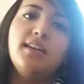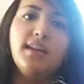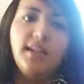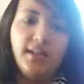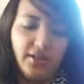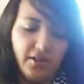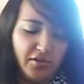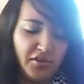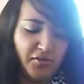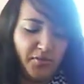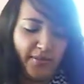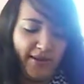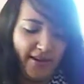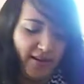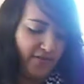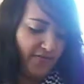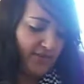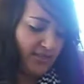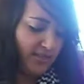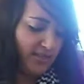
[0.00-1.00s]
it kind of goes with my
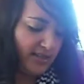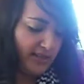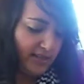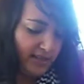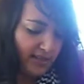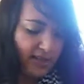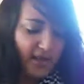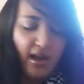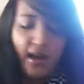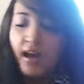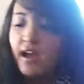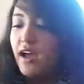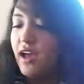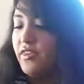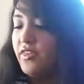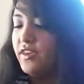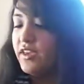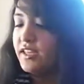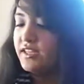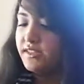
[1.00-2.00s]
outfit today.
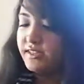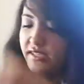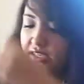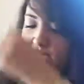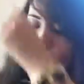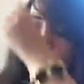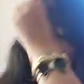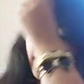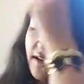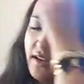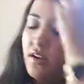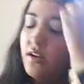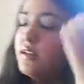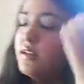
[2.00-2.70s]
I think it's cute. And it